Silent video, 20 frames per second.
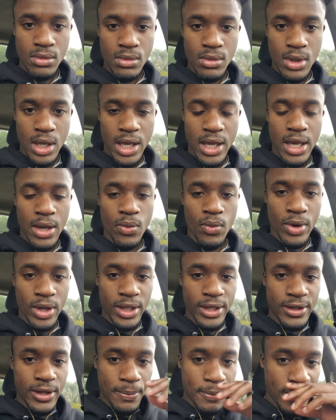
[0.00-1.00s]
It
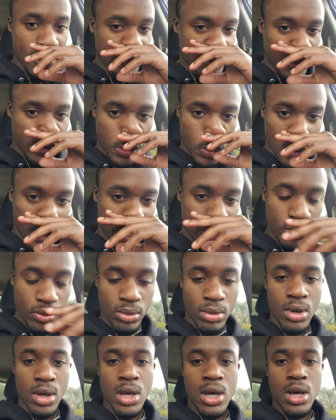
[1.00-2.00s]
really depends on the way
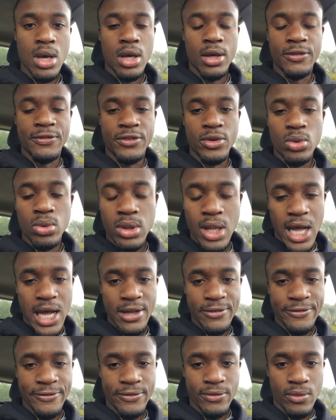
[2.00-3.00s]
you view
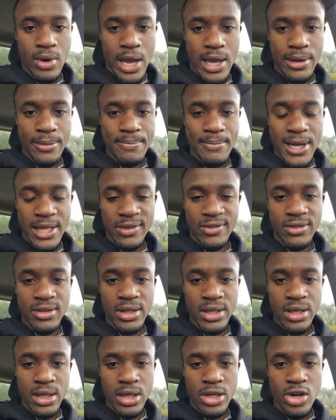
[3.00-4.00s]
life, right?
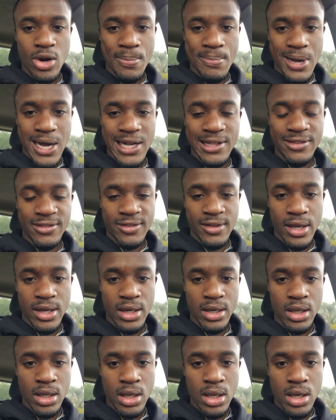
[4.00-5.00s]
Mentally, your
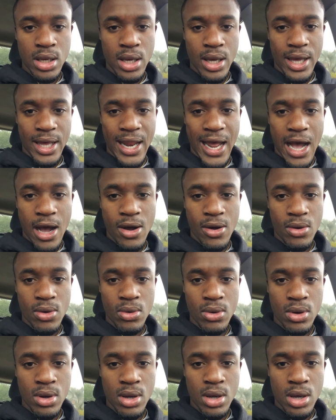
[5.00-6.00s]
mindset, and
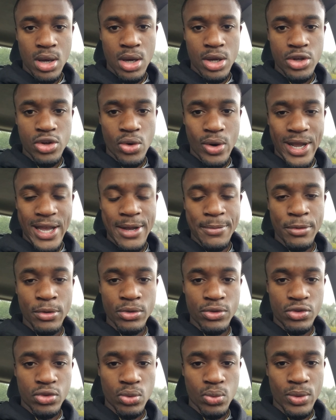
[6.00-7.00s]
how you're
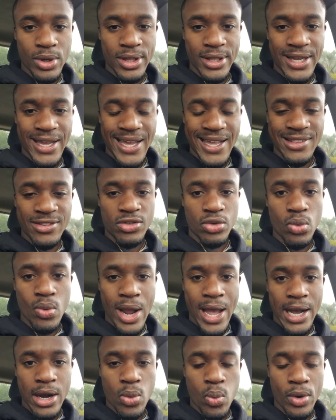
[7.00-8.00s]
able to really
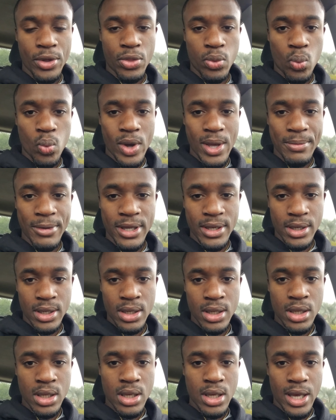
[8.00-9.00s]
interact with
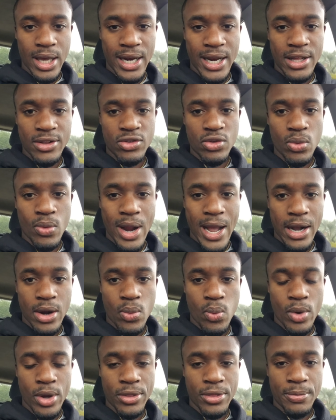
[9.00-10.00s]
women and
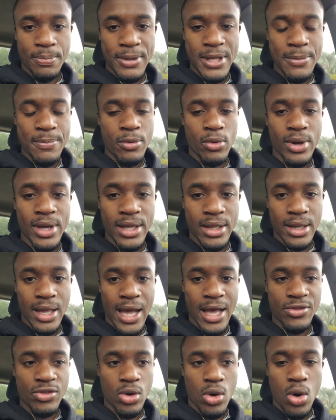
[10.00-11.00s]
interact with people
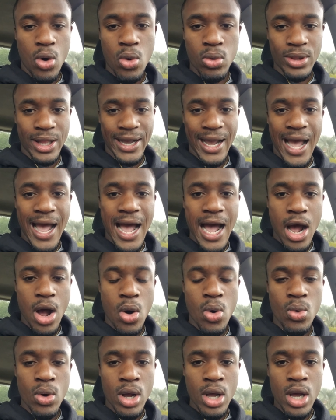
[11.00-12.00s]
as a whole. Like,
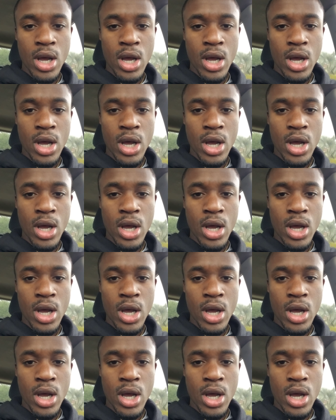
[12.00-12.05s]
how